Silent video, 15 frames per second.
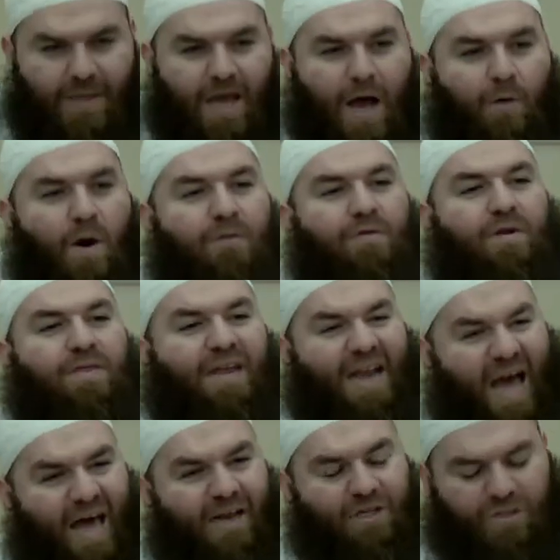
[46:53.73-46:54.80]
However, the
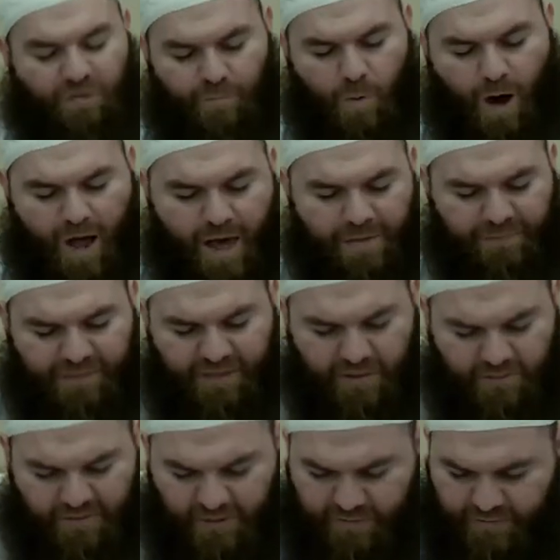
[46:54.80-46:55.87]
knowledge of Mu'adh
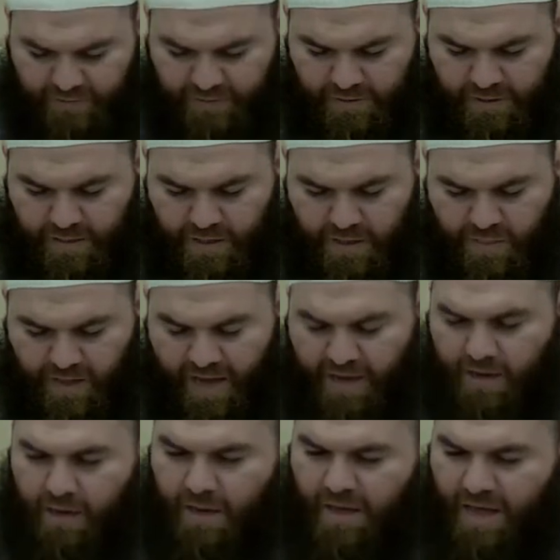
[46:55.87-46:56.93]
tells us
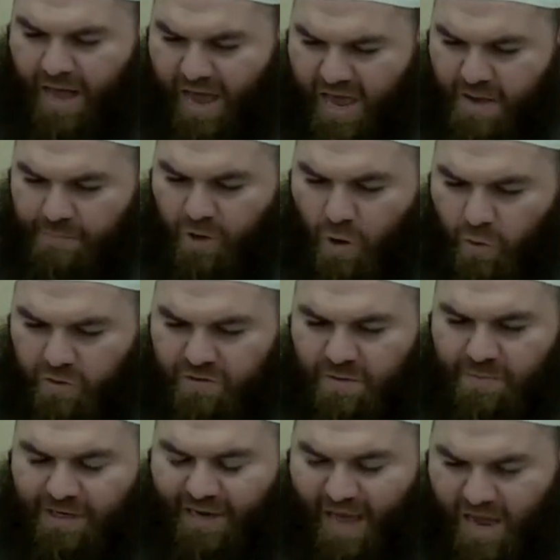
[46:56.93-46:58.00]
that I am going to
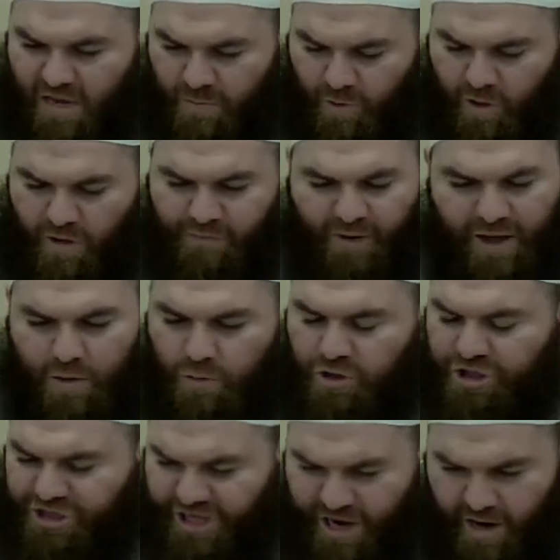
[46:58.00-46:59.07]
be liable if I don't
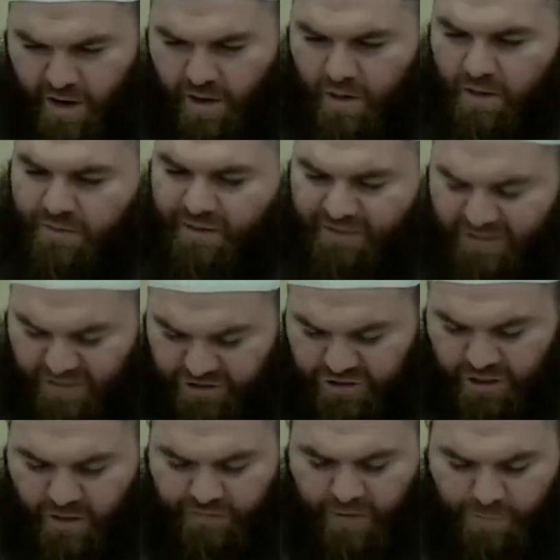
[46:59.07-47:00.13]
share the
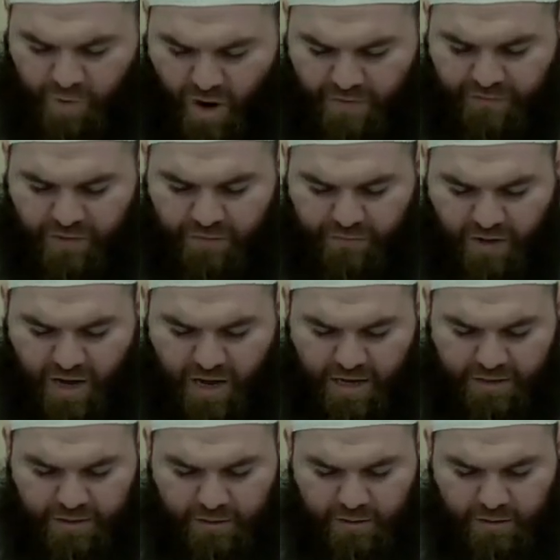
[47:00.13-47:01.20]
teaching of the Prophet of God.